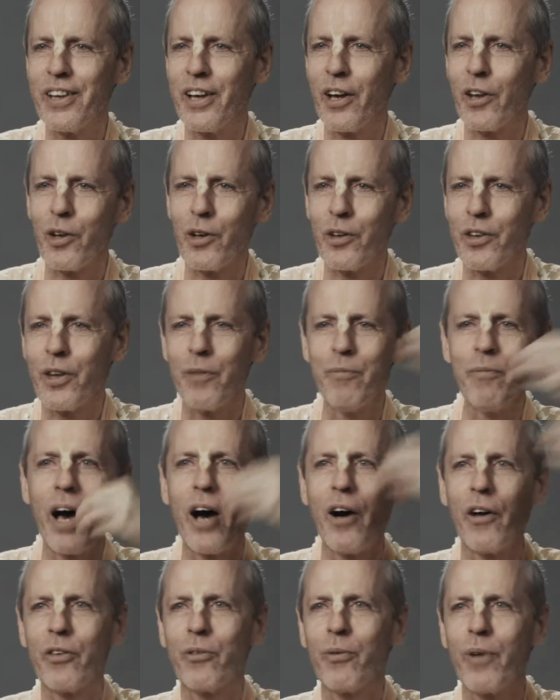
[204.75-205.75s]
The
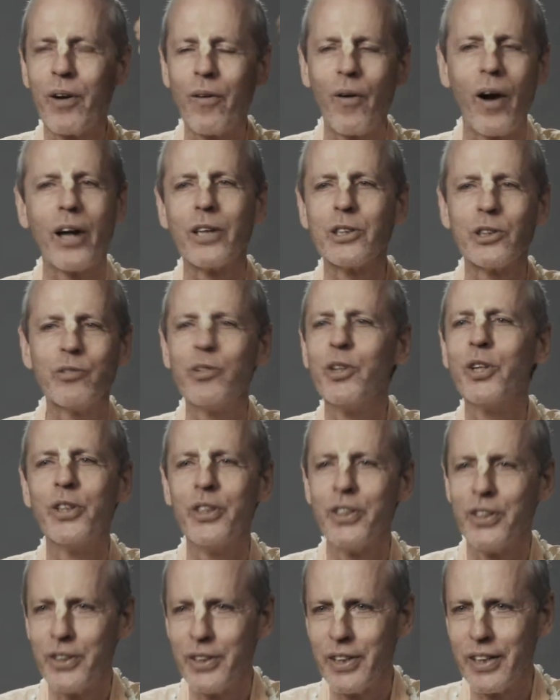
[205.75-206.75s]
mouth requires
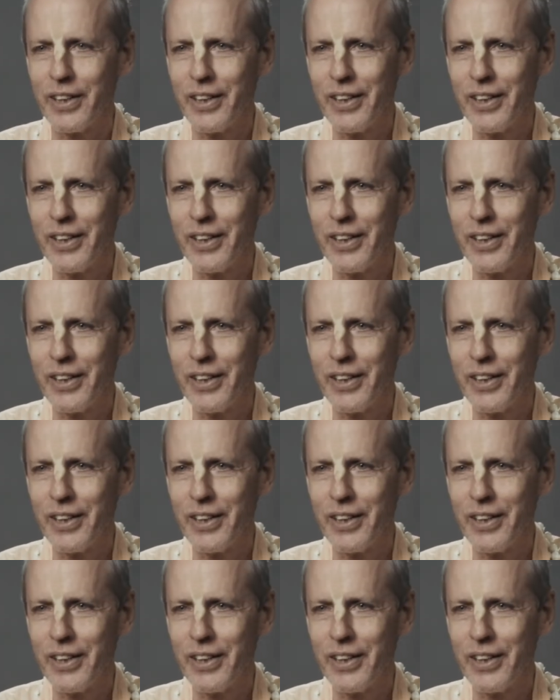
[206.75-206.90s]
food.